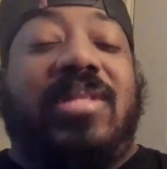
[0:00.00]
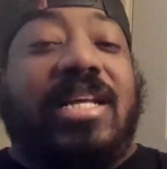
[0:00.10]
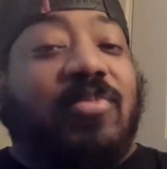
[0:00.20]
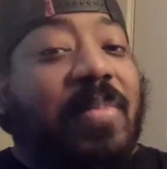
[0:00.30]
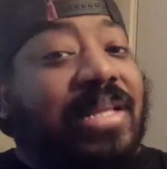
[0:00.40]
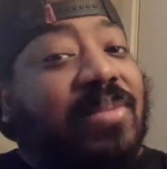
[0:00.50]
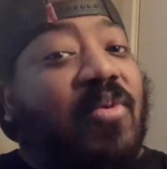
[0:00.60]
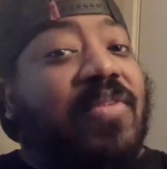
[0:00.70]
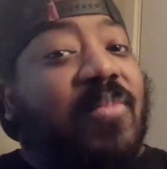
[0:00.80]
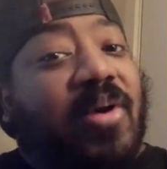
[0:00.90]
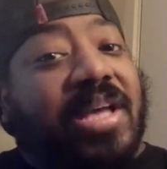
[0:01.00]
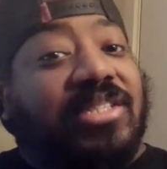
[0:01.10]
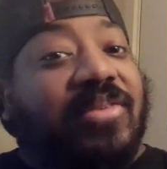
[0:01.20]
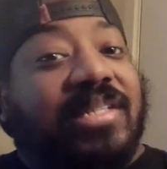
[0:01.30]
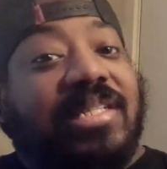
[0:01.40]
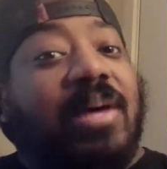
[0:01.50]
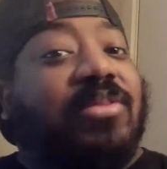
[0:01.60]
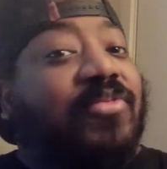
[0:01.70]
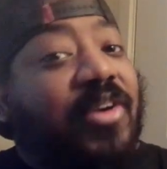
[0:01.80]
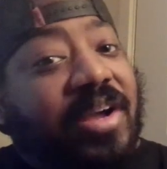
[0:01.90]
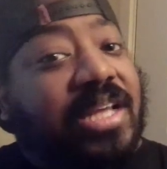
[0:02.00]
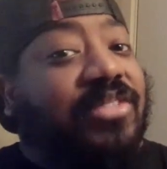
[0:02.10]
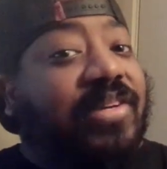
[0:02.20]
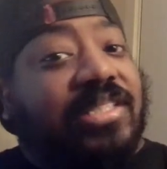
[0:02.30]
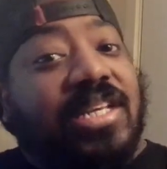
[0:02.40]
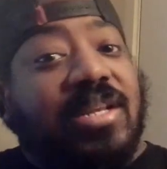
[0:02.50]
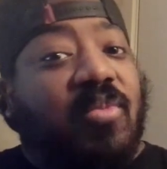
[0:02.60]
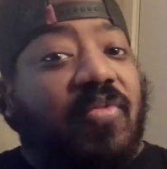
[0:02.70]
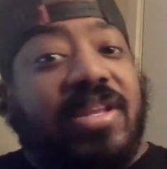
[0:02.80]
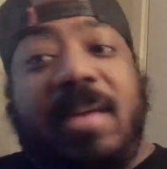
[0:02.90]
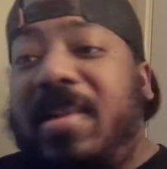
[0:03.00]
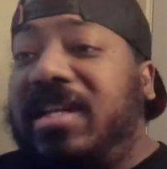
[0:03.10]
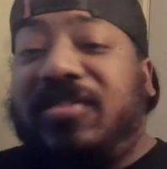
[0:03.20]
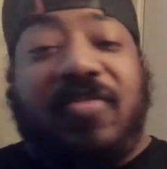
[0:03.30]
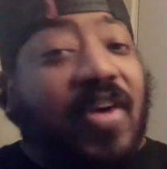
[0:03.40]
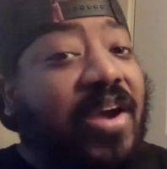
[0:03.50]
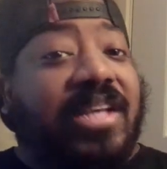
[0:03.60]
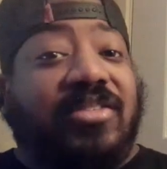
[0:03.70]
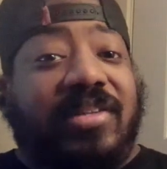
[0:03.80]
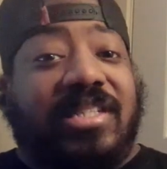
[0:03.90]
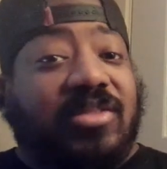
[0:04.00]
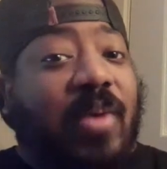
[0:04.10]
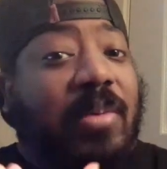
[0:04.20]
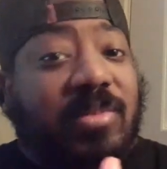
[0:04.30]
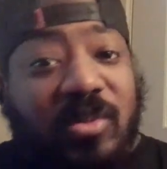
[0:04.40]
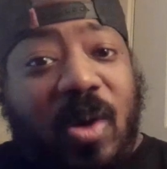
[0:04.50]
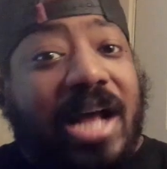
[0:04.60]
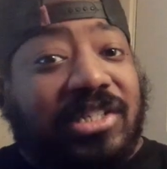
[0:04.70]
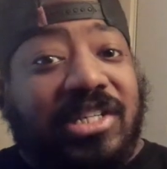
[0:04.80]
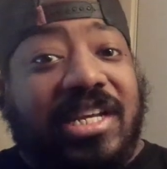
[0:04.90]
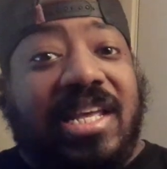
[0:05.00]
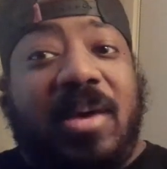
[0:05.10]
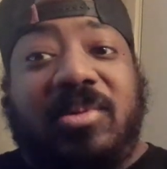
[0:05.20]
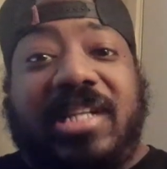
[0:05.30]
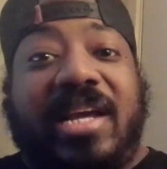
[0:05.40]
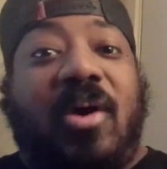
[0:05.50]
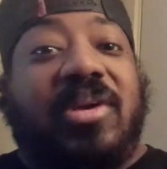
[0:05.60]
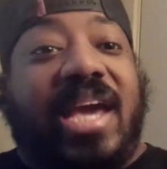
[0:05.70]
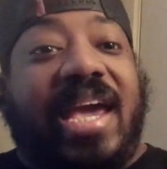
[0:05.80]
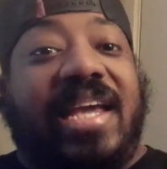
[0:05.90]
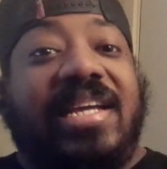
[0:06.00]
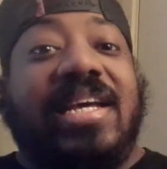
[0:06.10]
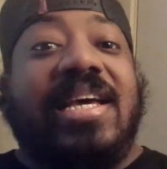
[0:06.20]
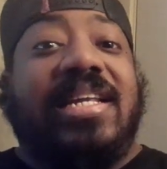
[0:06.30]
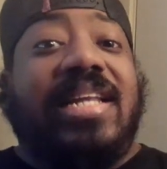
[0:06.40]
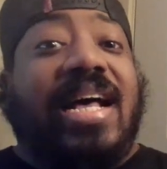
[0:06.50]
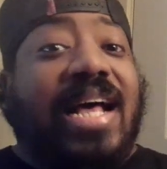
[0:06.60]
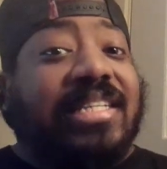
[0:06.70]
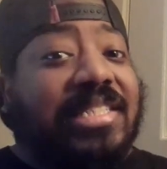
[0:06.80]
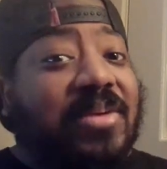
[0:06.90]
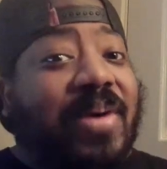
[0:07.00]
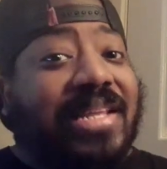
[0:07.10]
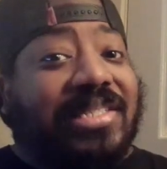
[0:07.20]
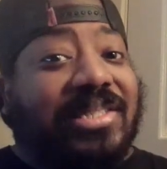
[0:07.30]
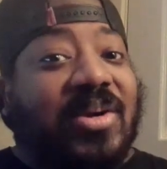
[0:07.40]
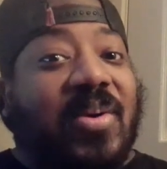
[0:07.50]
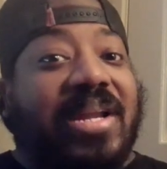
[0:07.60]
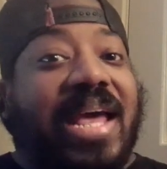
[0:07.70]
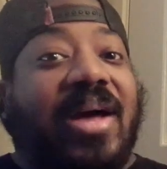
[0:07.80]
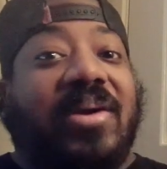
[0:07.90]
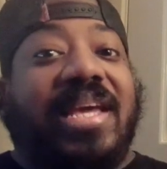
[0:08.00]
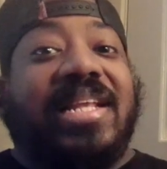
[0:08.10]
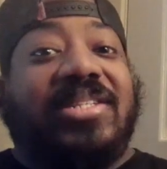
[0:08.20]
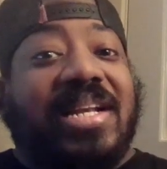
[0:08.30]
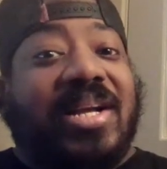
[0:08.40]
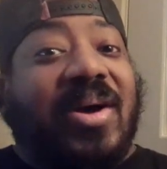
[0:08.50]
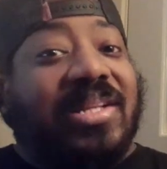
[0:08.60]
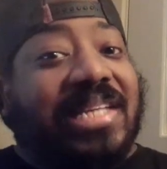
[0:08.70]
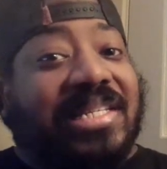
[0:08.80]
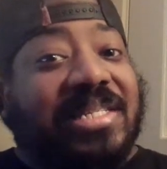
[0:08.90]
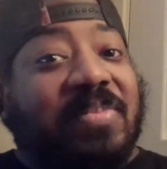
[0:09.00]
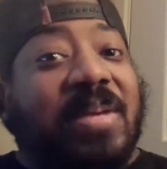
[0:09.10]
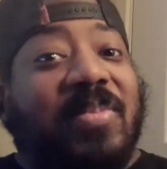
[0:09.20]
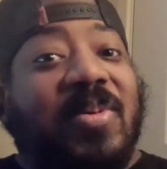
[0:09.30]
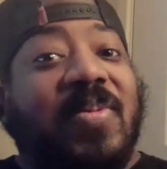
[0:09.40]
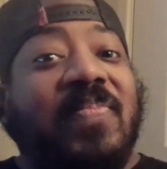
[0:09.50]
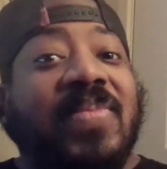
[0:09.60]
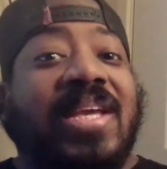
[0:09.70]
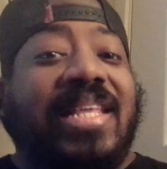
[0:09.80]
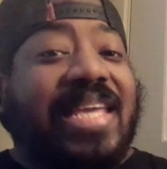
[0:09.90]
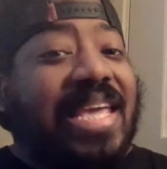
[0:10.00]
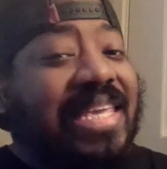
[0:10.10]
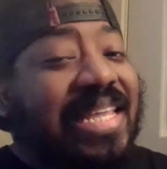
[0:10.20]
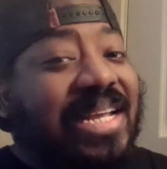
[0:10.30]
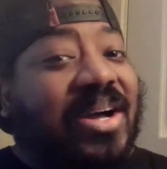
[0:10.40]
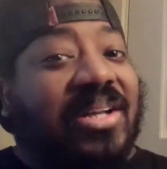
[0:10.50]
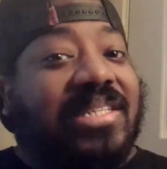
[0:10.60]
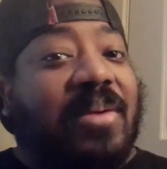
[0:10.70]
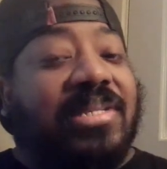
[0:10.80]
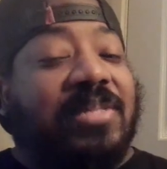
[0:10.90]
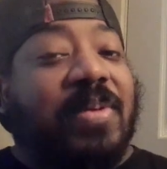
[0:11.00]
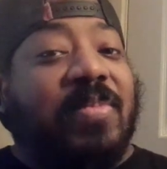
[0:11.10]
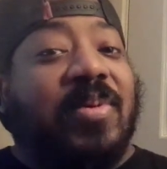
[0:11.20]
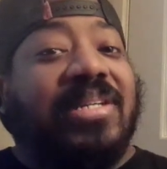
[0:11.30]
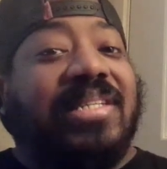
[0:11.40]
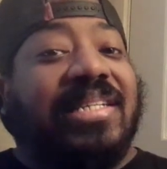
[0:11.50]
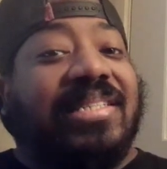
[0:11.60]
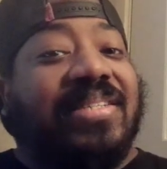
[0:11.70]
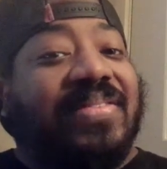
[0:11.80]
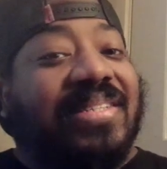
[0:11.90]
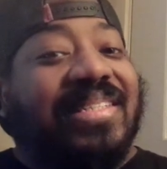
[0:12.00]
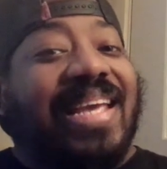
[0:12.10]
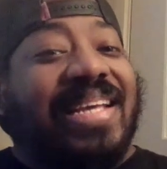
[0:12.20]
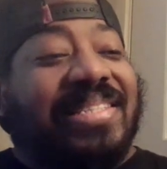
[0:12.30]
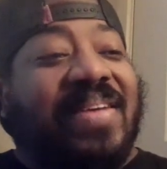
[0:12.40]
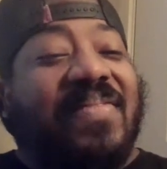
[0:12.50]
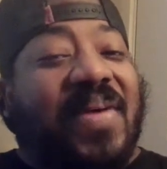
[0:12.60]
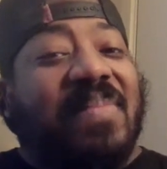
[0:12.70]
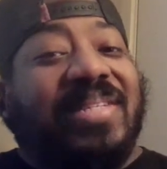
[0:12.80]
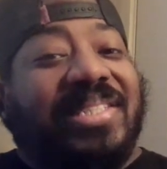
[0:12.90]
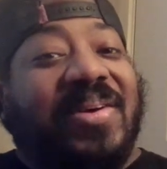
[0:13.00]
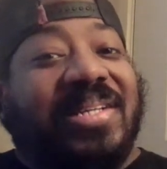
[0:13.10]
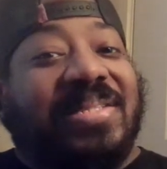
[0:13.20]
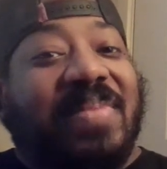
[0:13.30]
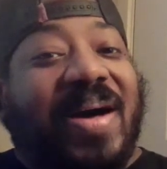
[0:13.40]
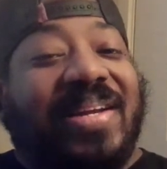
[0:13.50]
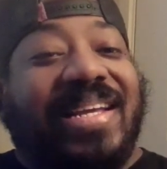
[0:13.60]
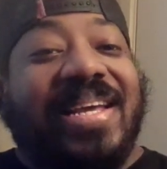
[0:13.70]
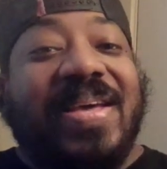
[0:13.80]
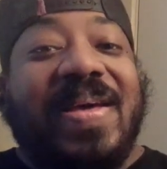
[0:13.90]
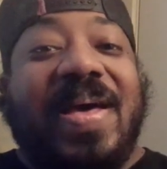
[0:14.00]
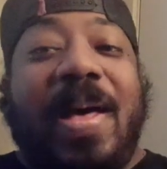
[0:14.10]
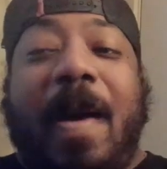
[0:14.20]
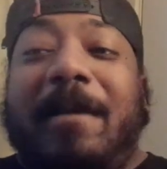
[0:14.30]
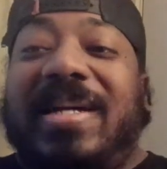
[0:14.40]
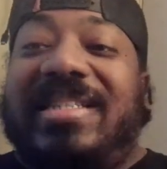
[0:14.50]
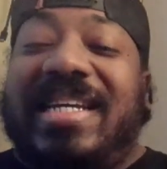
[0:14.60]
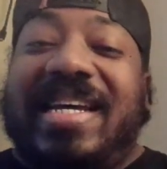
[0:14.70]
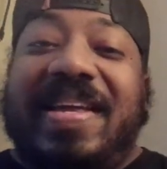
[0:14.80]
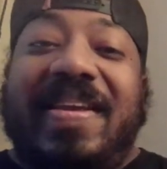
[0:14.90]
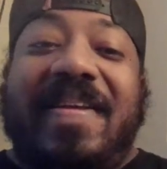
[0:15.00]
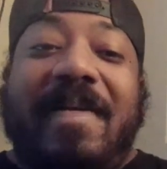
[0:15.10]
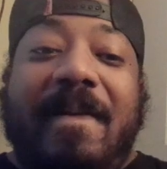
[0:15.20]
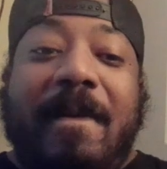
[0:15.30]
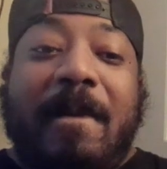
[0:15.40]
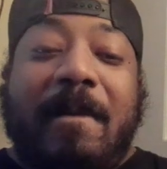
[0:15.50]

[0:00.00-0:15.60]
that's what made the movie more interesting. I was very interested in the movie. They made us very interested because while we was watching it, it was like, okay, now I see where this is going at. Okay, they're trying to contact these people. They can't get in contact with these people because there's something very mysterious about it. But then